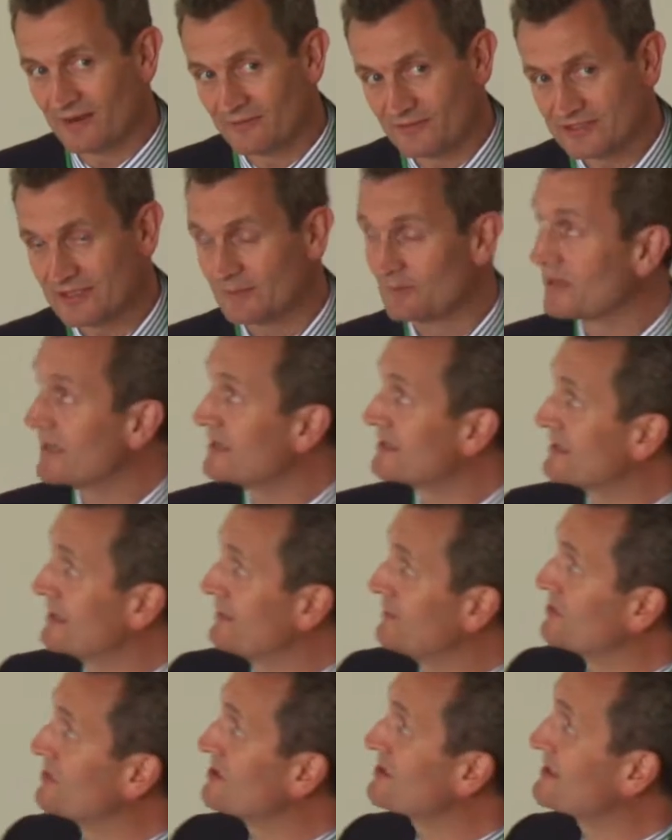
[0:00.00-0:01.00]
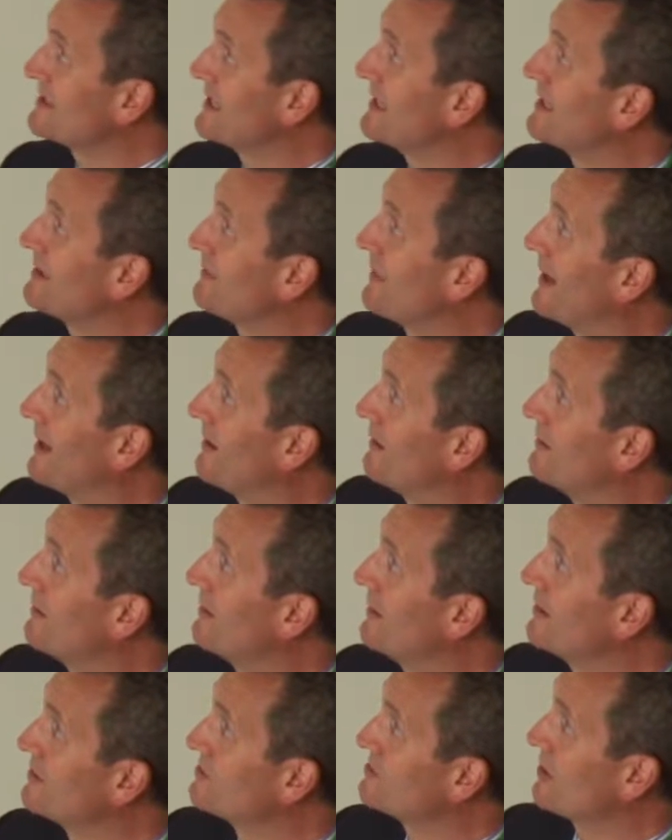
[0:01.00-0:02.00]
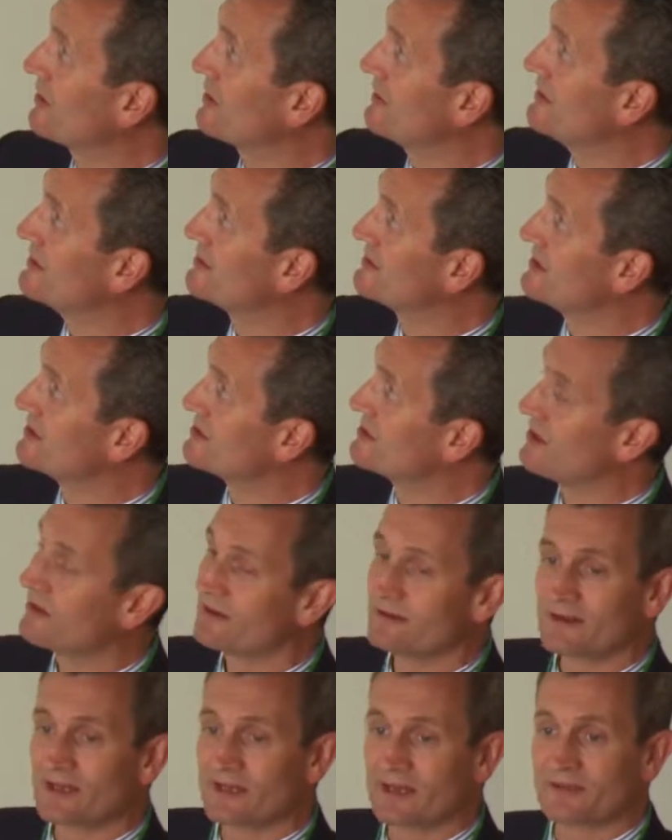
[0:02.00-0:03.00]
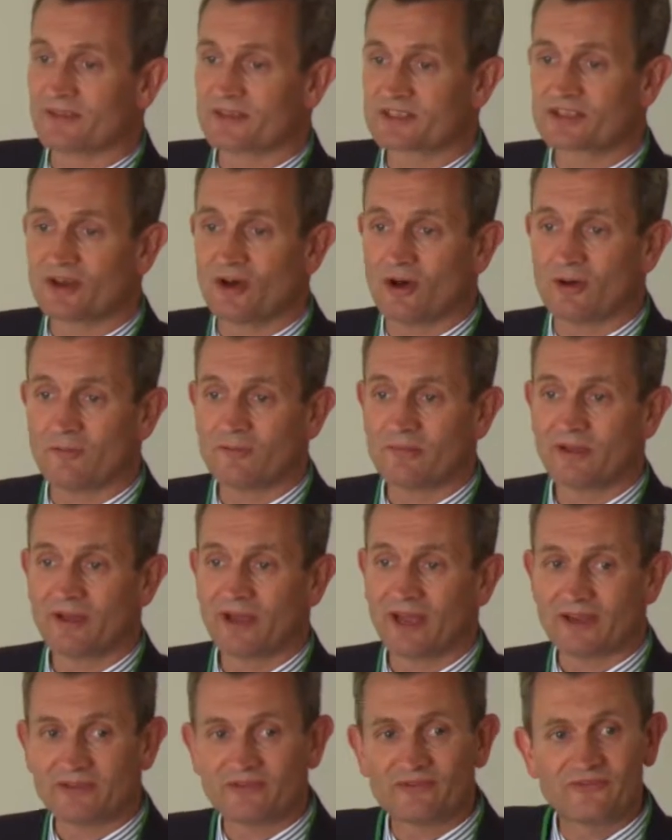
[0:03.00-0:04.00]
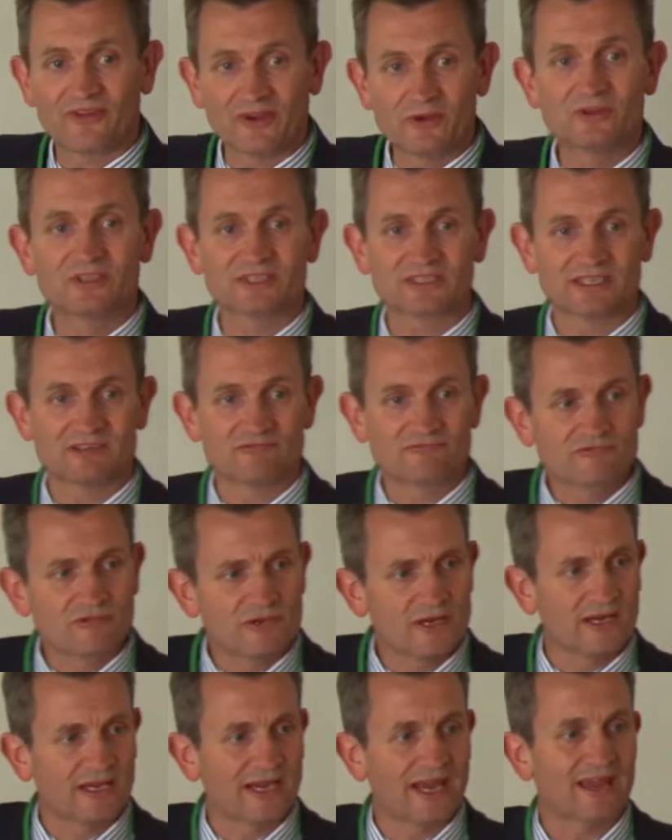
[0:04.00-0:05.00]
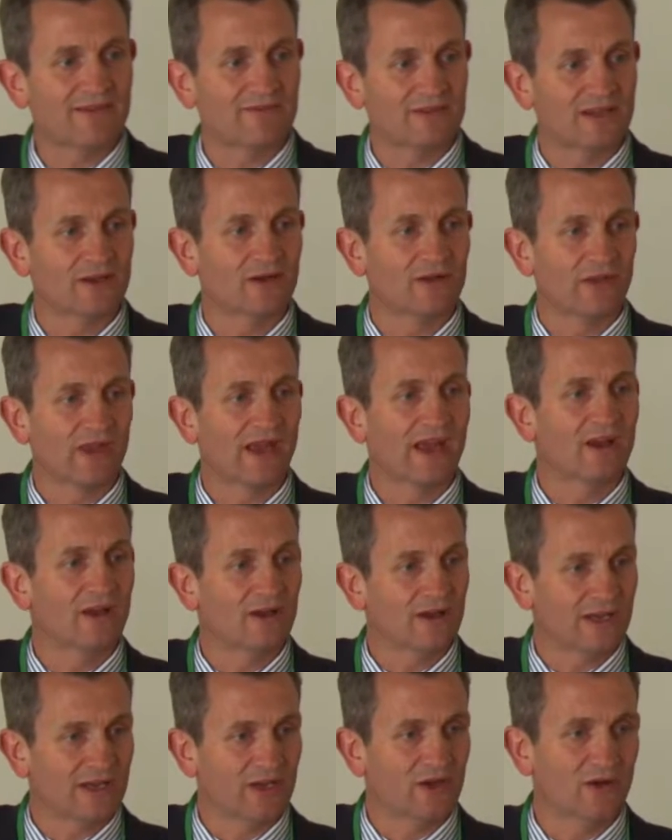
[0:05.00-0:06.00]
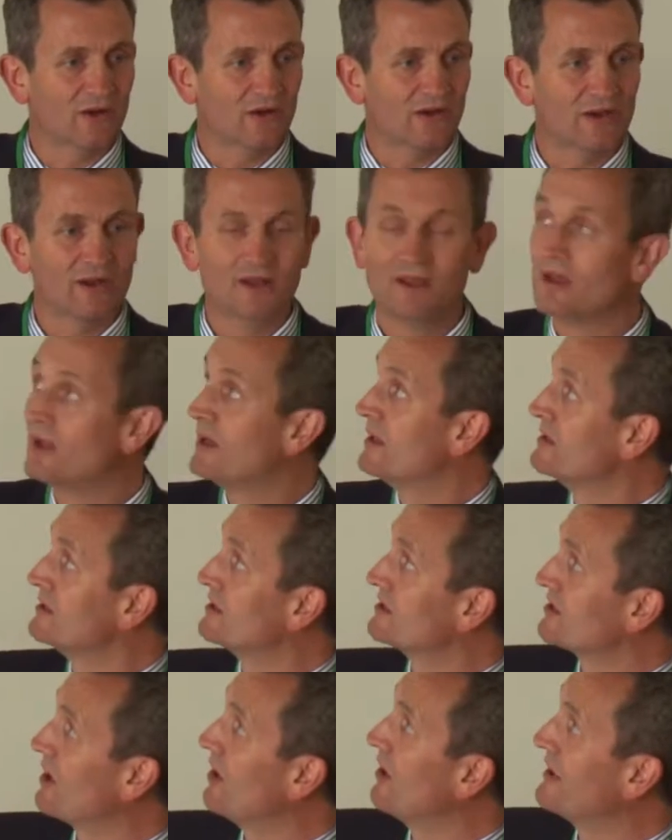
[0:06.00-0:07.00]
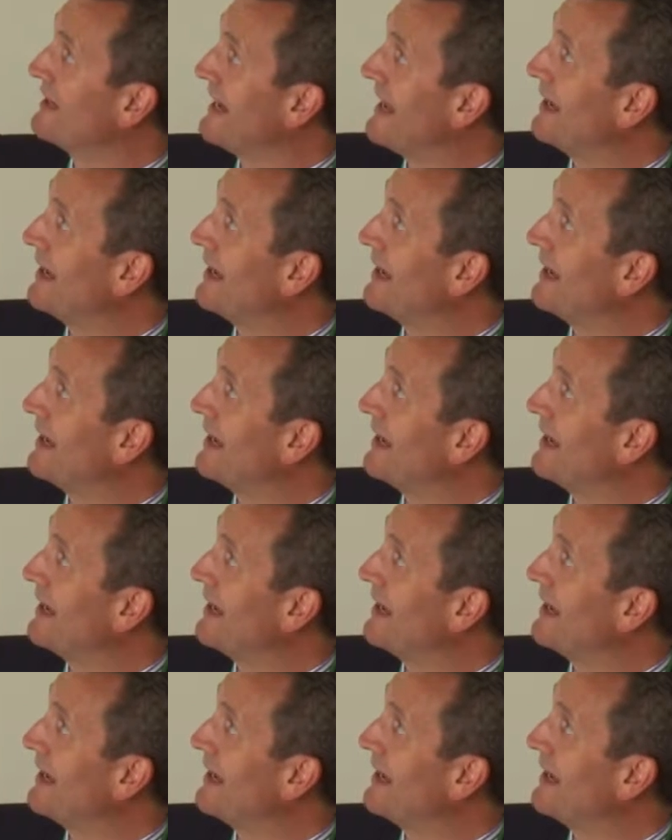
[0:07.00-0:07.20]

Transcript: oversimplistic, but just think about chucking this design thing at the top and focusing really heavily on that early on. Design